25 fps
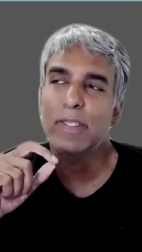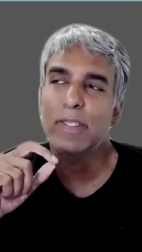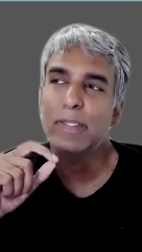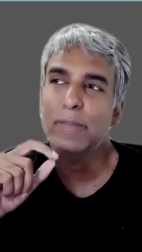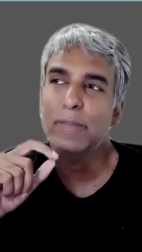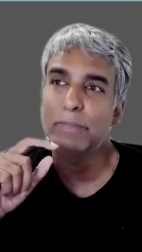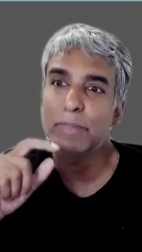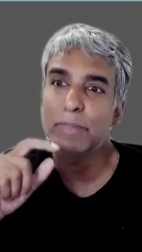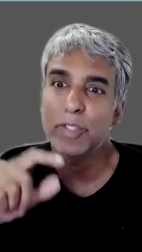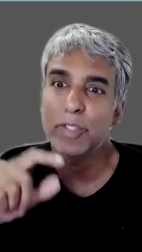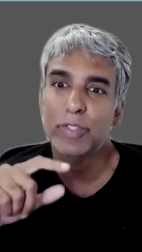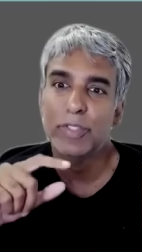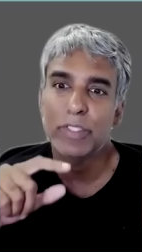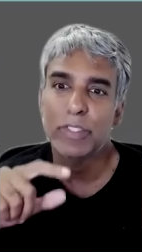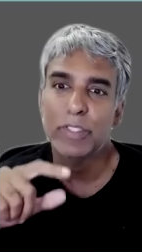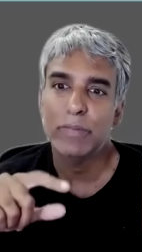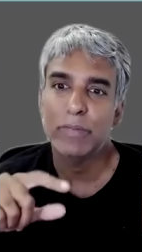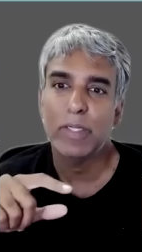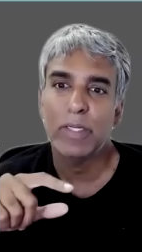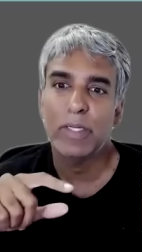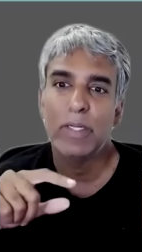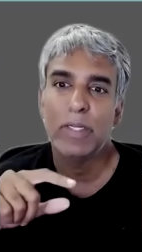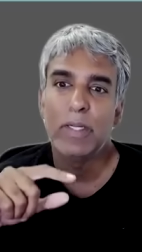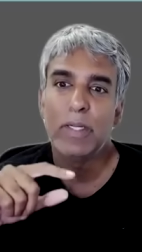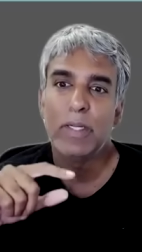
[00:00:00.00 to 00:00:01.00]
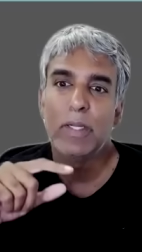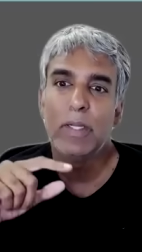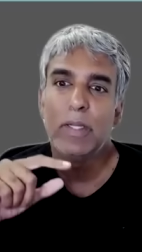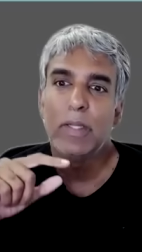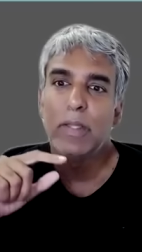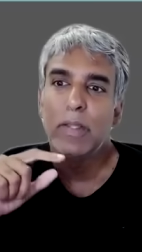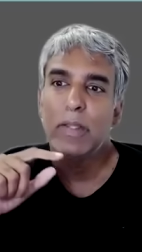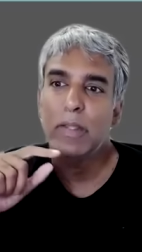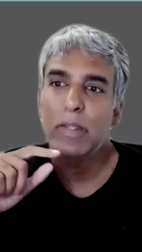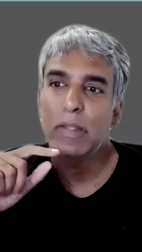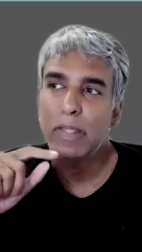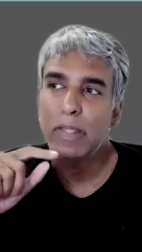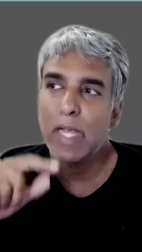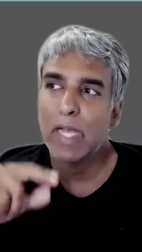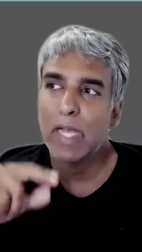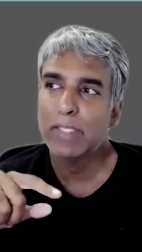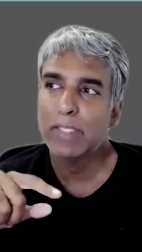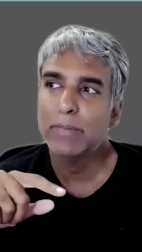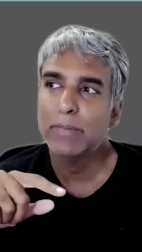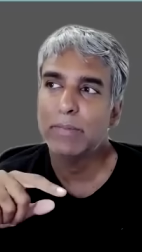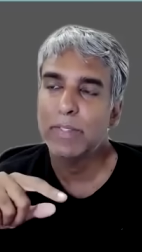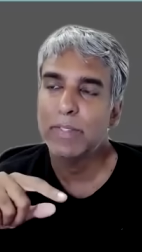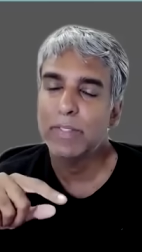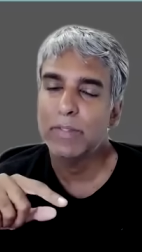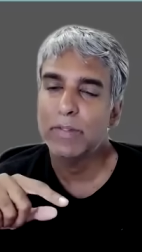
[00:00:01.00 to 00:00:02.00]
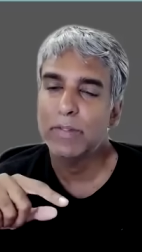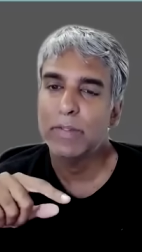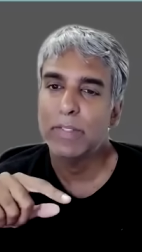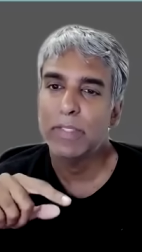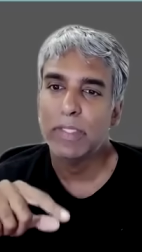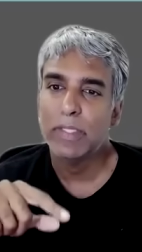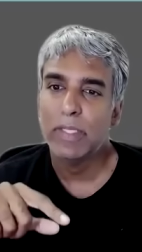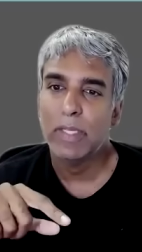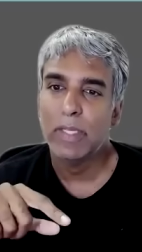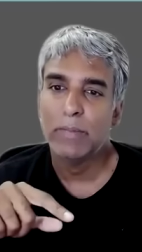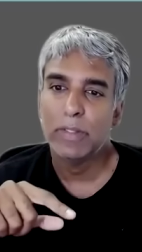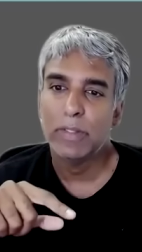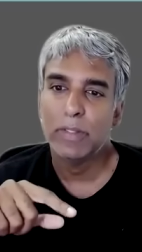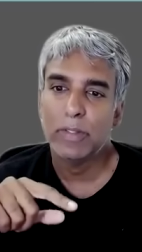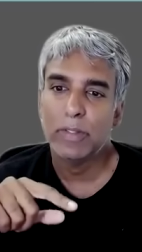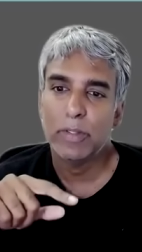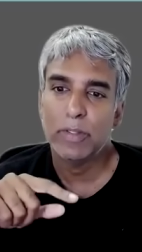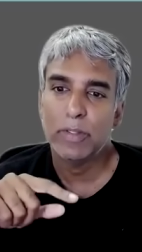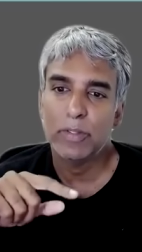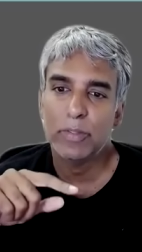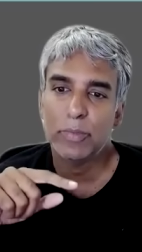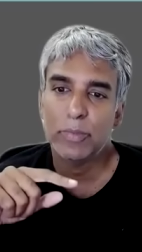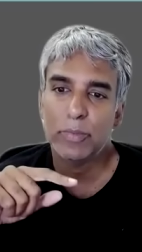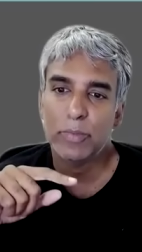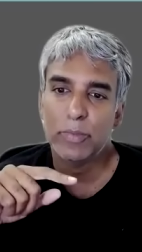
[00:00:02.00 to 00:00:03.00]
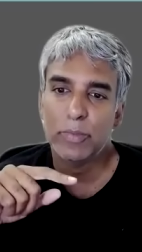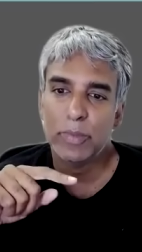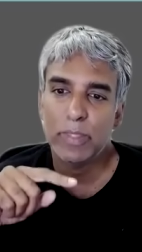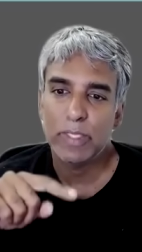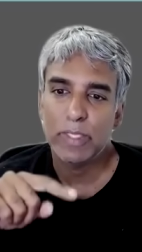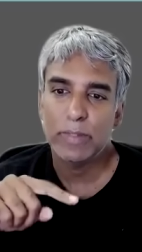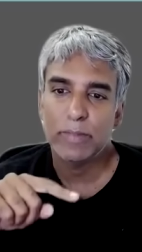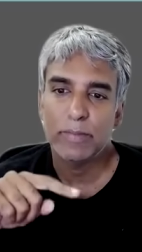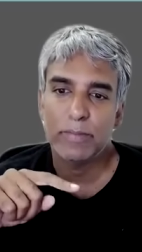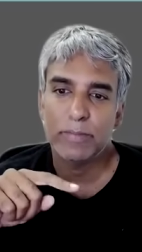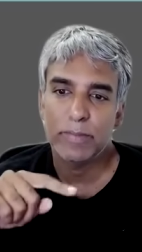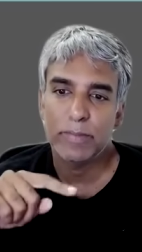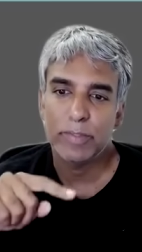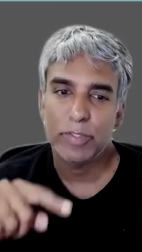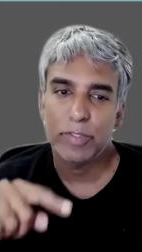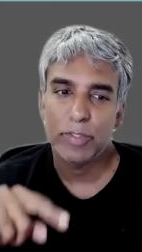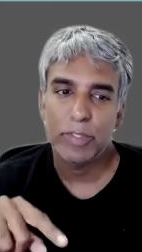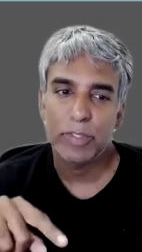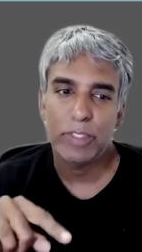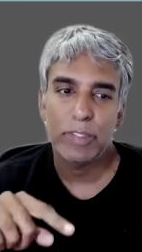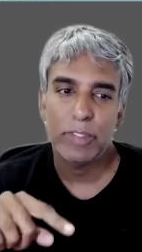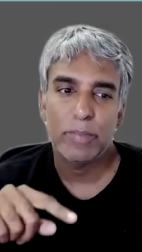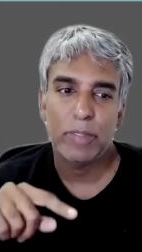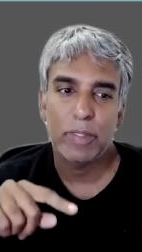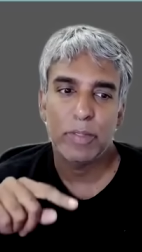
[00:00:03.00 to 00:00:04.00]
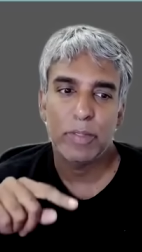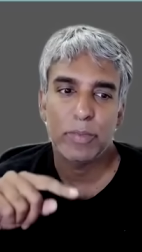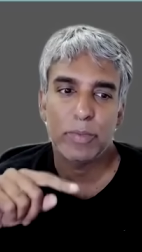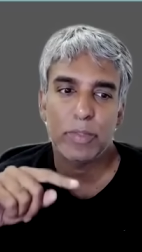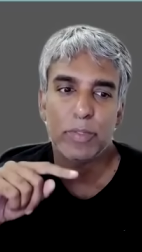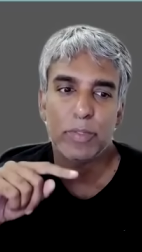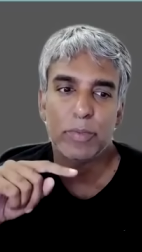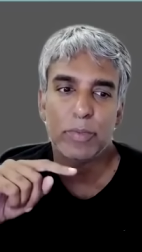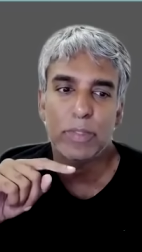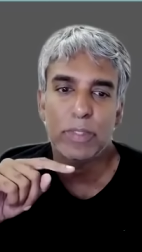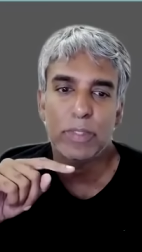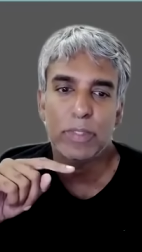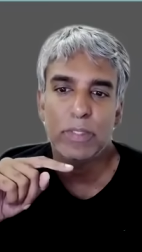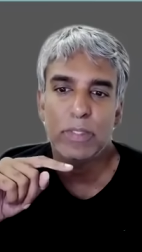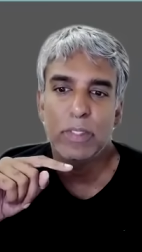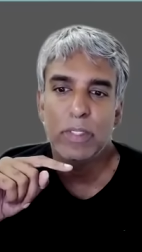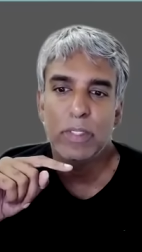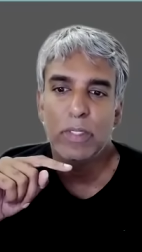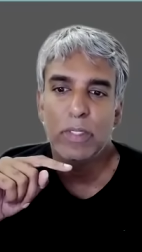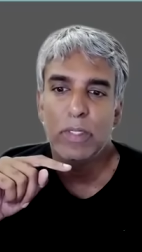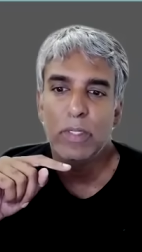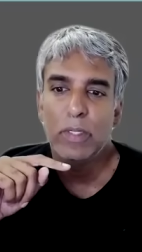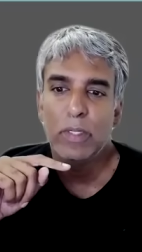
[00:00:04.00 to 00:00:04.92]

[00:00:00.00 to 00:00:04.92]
Like Beersheeba, the last missile that Yemen launched hit Beersheeba, which was